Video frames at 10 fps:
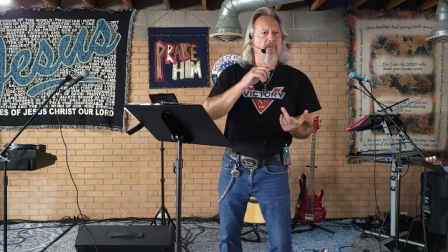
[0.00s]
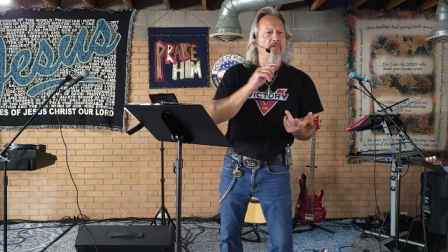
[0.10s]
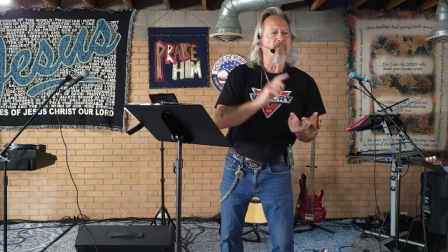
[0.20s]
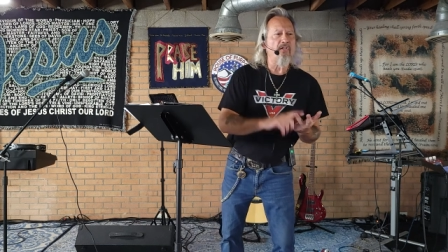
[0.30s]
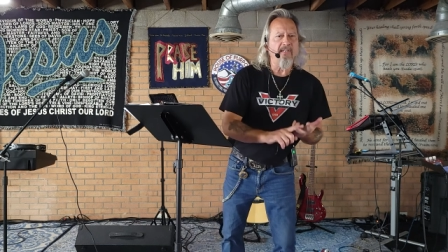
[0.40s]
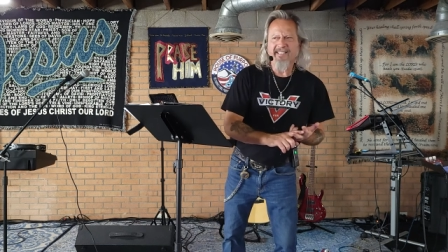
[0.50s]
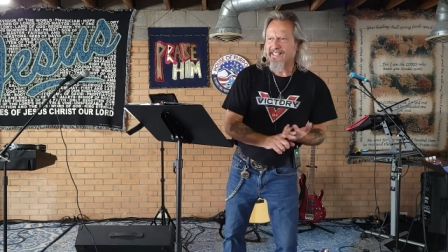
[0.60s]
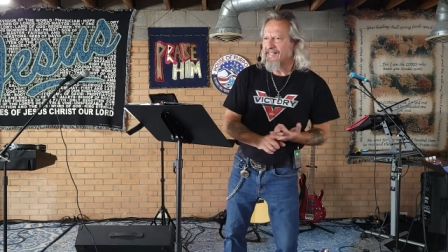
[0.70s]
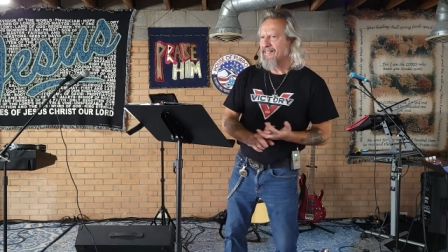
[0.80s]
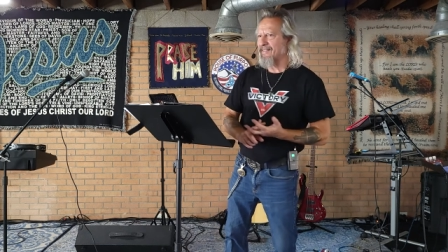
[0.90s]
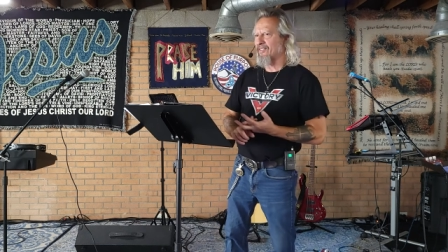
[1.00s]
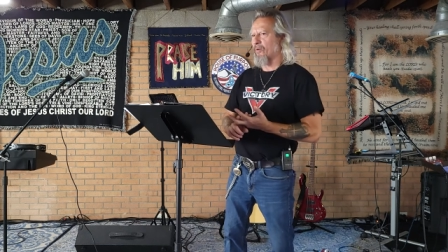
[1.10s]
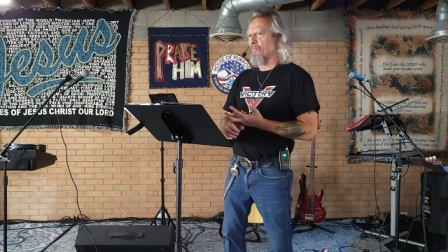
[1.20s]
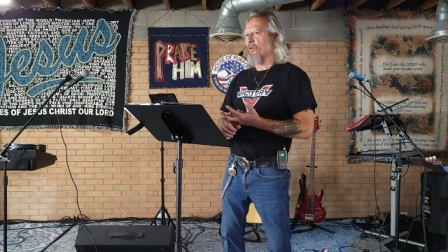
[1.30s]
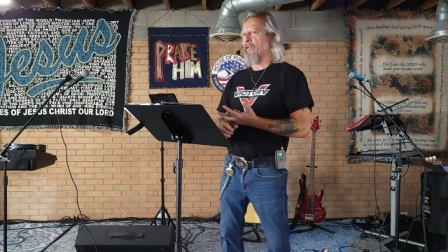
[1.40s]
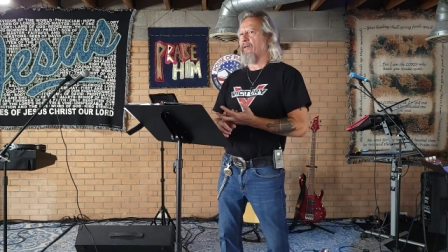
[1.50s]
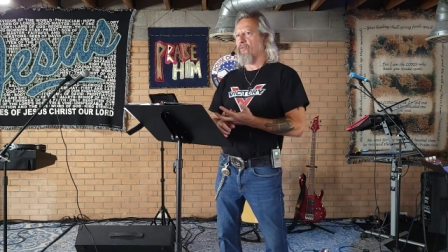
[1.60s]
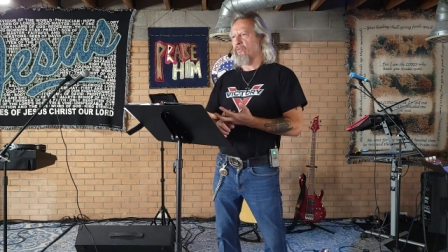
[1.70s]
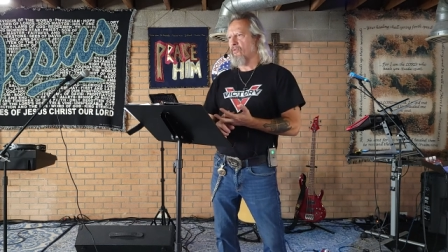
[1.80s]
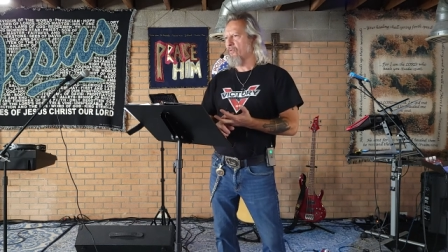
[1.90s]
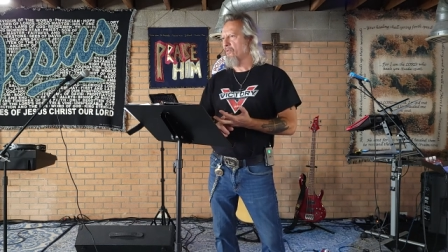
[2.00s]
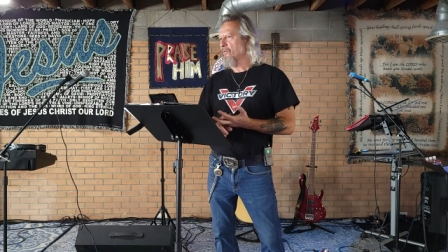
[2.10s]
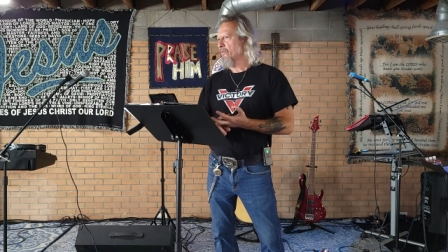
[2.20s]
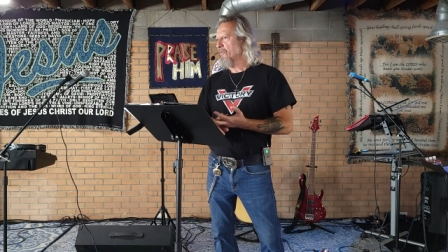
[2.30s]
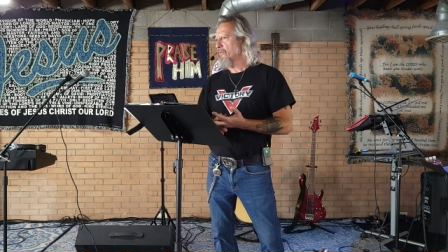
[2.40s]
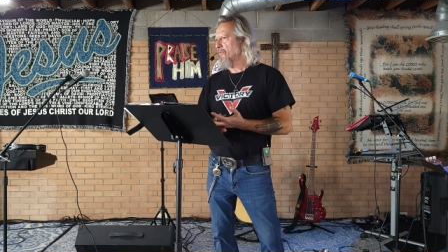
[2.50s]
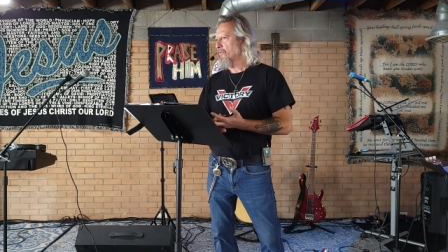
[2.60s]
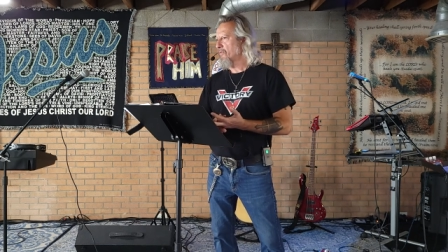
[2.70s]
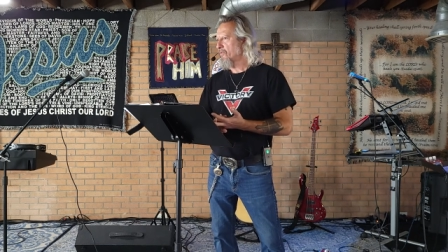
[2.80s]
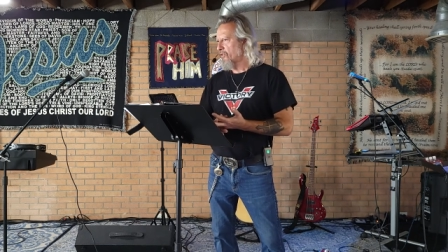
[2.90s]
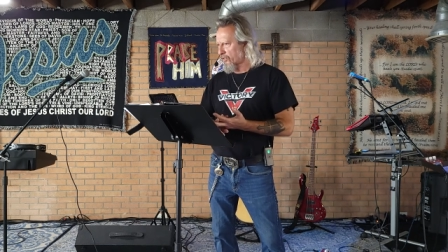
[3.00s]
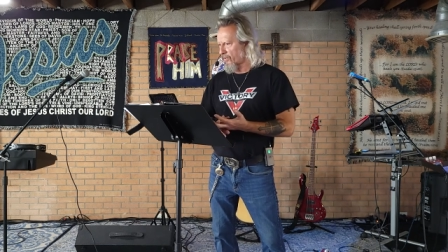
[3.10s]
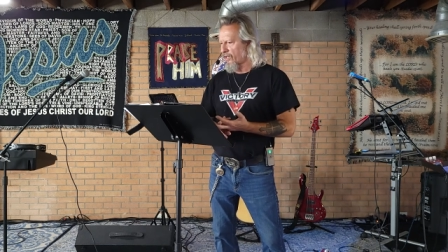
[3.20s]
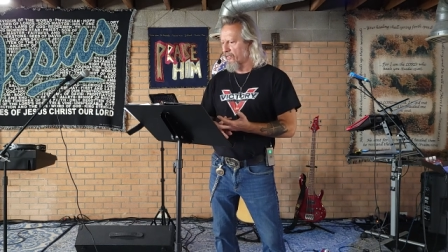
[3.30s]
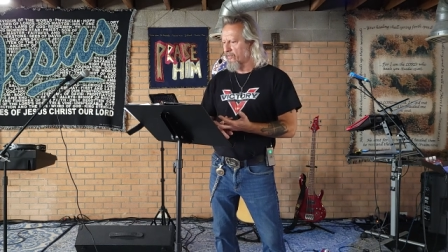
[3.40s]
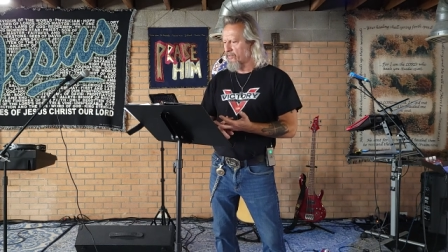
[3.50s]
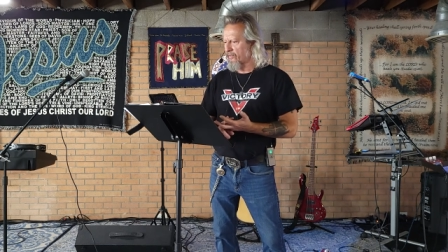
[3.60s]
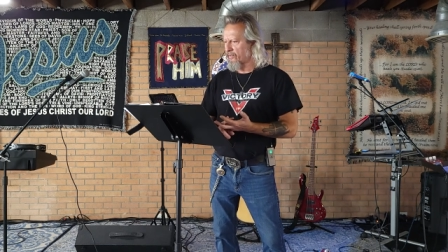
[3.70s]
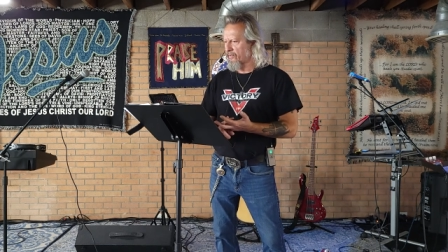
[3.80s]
Does it lead someone else to Christ?